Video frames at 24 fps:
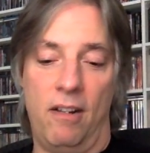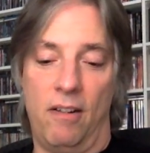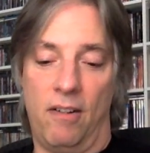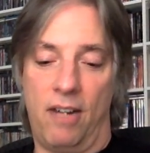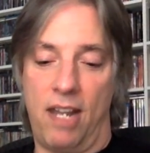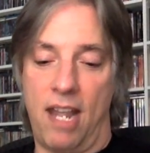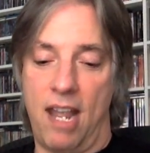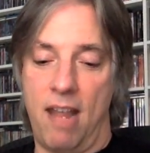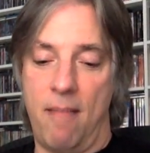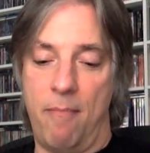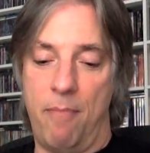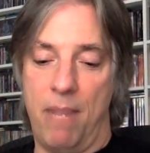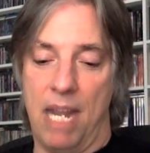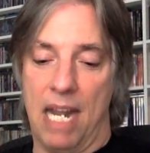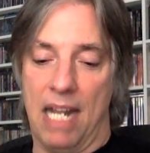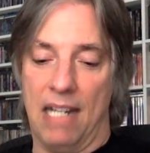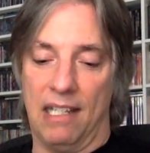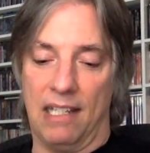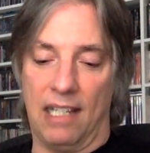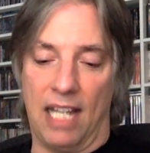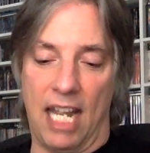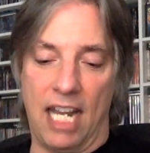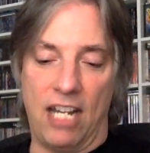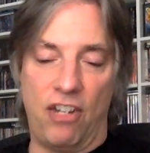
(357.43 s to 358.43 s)
Okay,
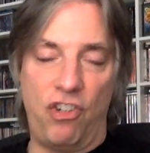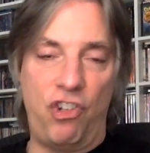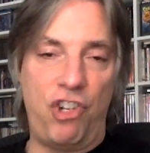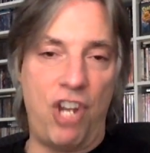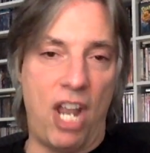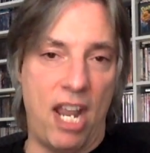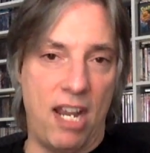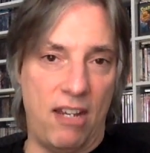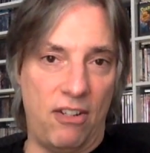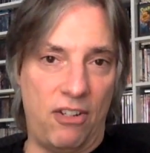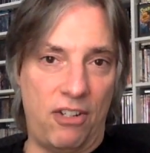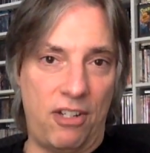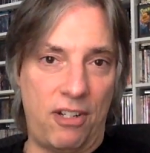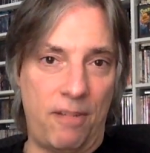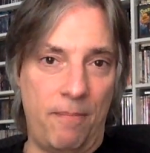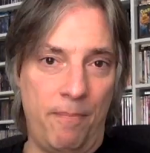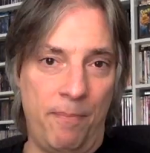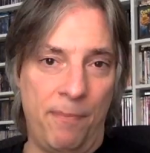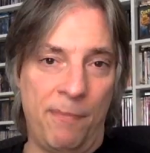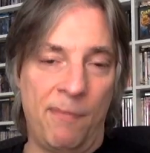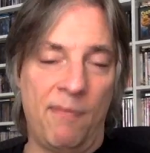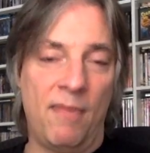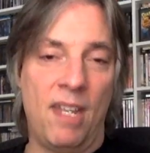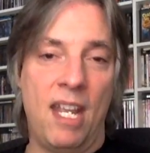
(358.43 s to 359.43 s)
bands like Chase
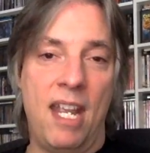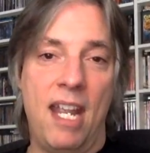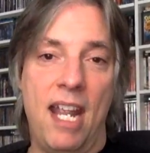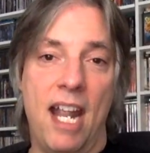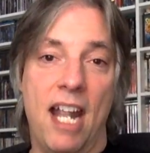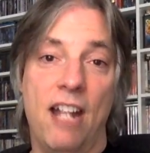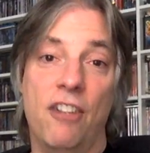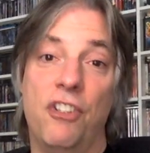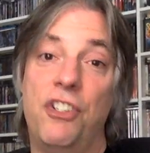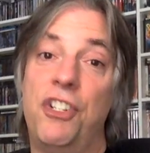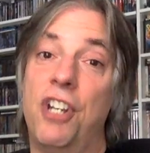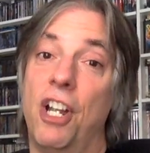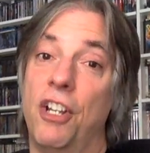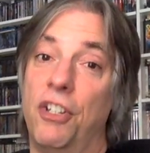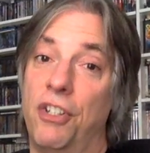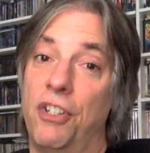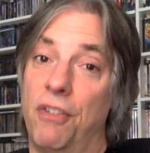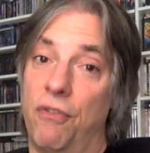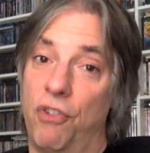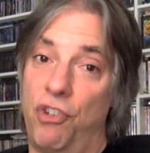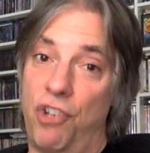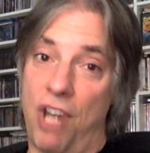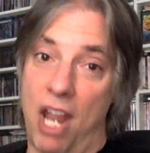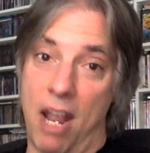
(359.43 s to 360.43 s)
and Sons
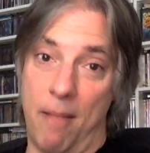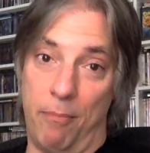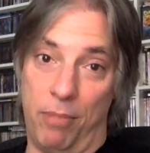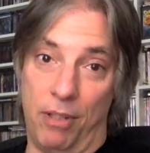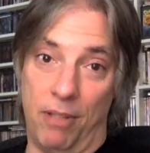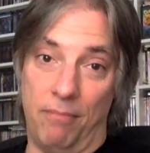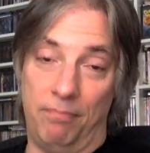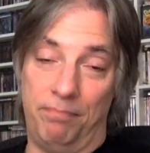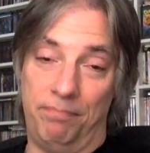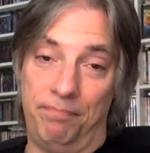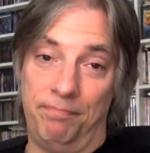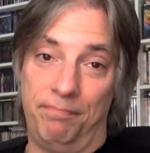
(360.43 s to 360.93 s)
of Champlin.